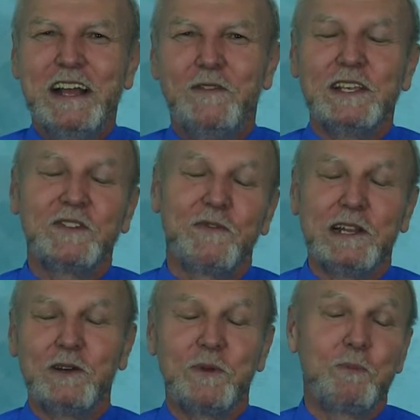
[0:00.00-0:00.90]
this
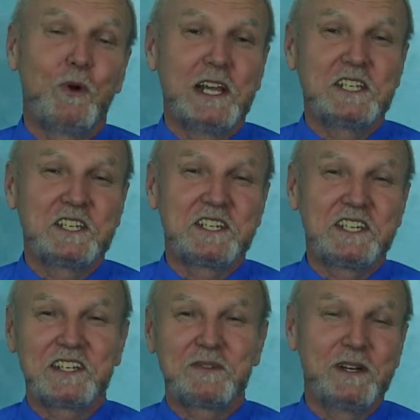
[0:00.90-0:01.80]
fellow, the price is
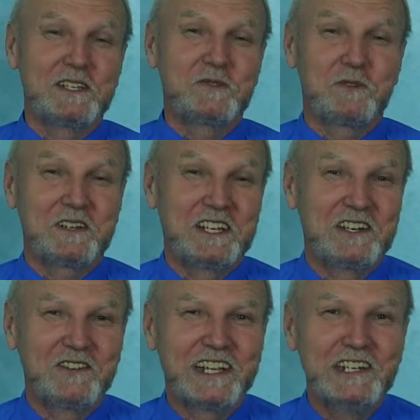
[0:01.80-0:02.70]
6 months,
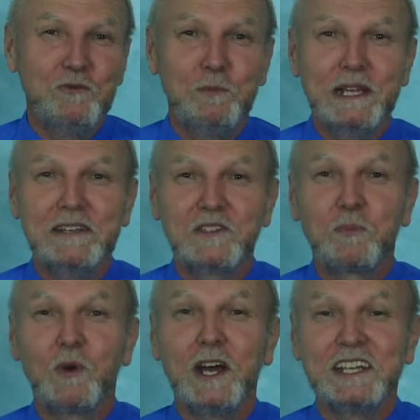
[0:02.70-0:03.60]
can you beat his
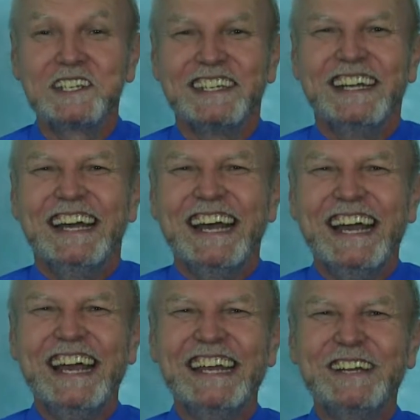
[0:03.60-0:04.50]
price?
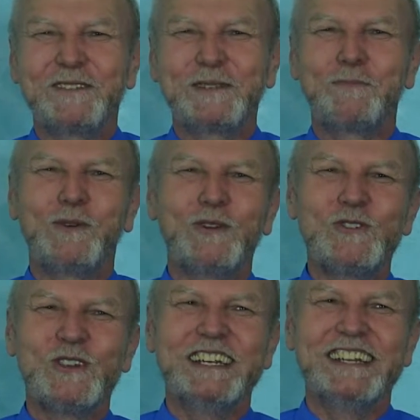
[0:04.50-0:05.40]
And he was
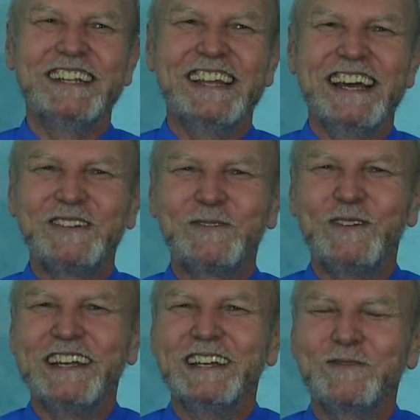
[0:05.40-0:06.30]
approaching it in that
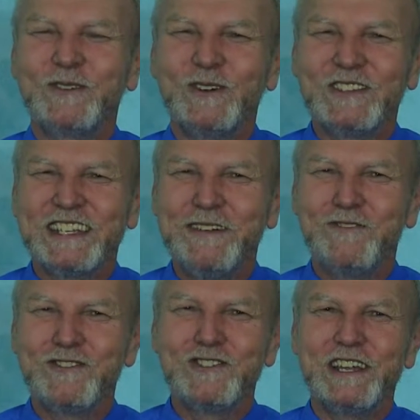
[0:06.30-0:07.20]
way. And of course,
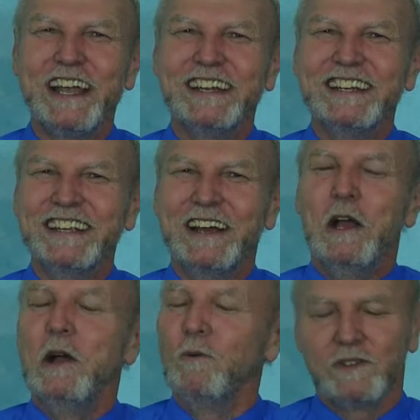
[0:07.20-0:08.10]
Devrishi
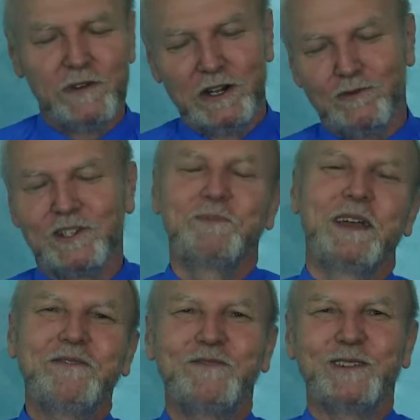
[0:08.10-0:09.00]
was very
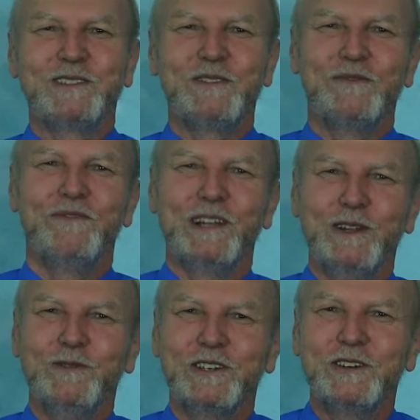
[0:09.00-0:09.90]
respectful to the
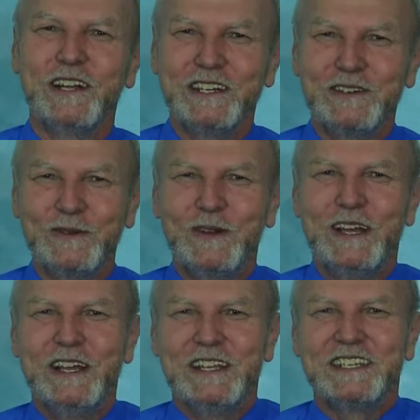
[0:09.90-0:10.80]
fellow and tried to
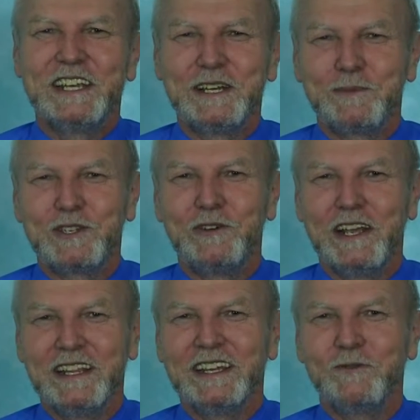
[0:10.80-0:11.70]
set him
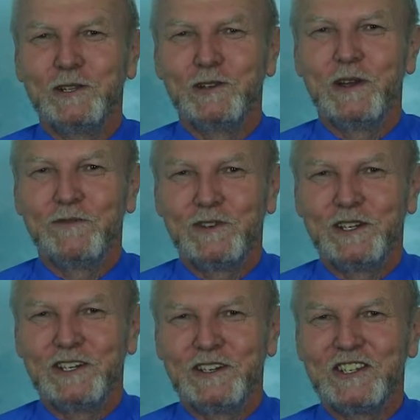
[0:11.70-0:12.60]
straight that, well, you have to
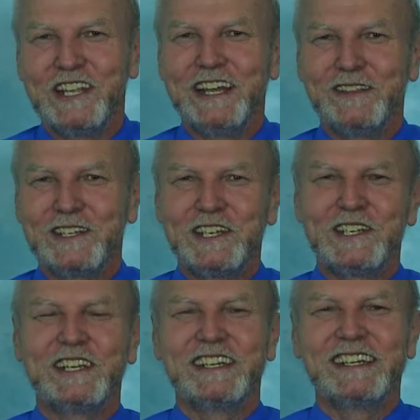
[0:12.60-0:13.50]
understand, this
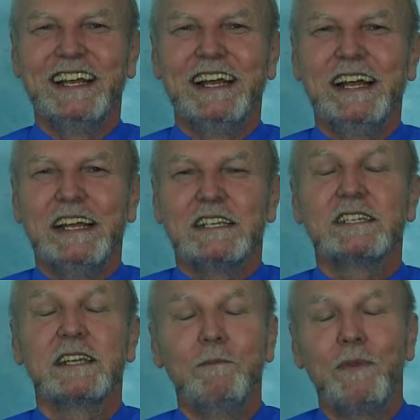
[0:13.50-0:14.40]
isn't
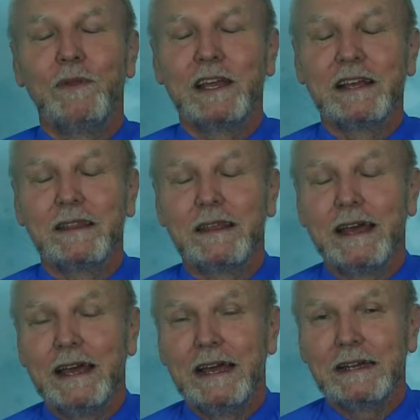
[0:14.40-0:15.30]
something
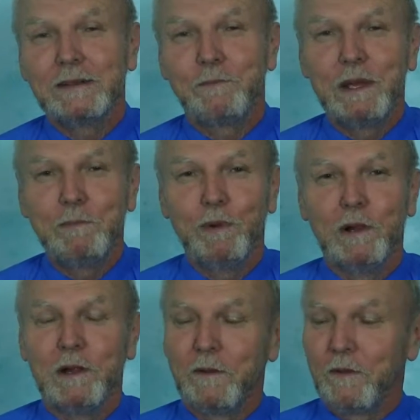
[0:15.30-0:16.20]
that
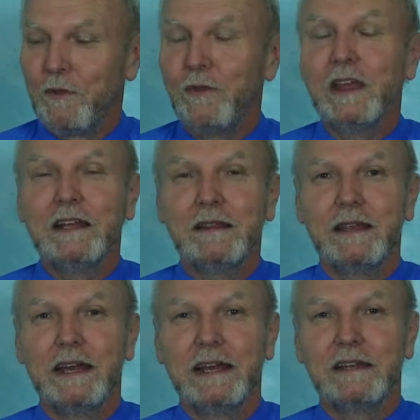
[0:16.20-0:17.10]
people think
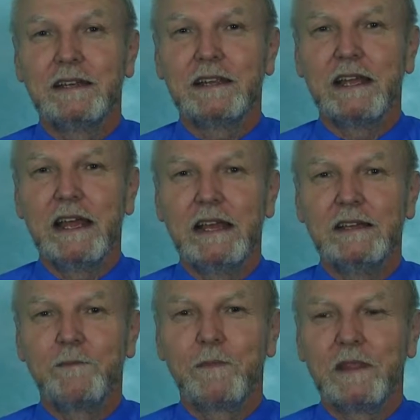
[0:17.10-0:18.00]
that
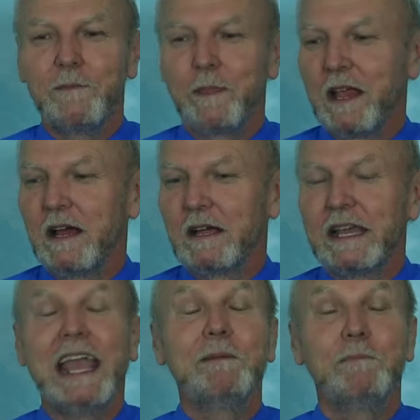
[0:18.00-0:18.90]

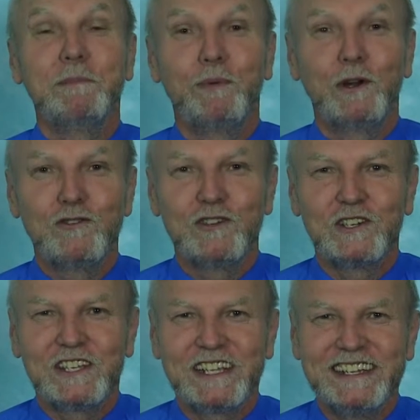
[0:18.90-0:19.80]
can be
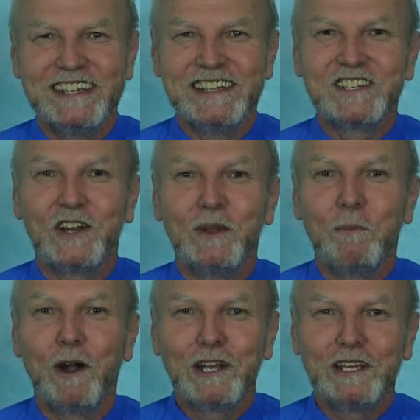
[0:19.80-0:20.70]
purchased. It's on the
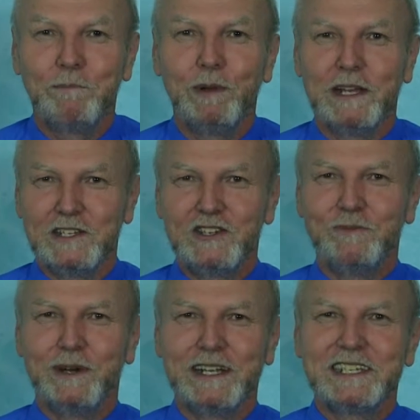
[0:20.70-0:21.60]
marketplace, you
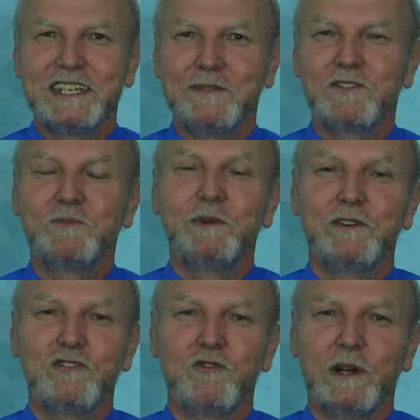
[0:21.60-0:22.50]
might say, of
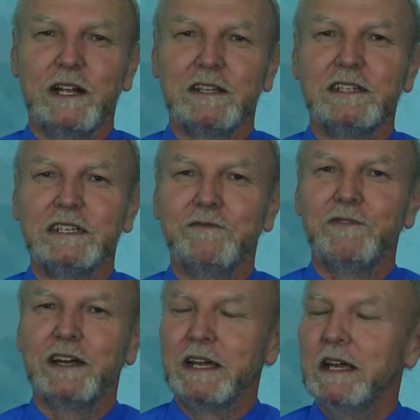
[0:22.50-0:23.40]
spirituality. If
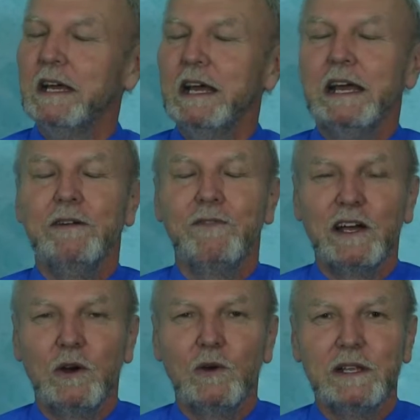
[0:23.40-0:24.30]
I
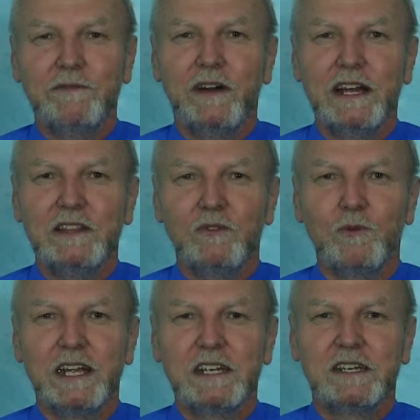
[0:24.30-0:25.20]
only find the
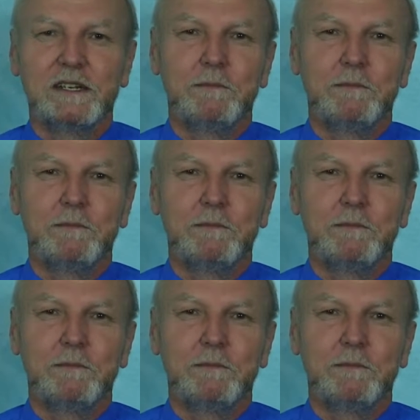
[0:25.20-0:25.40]
right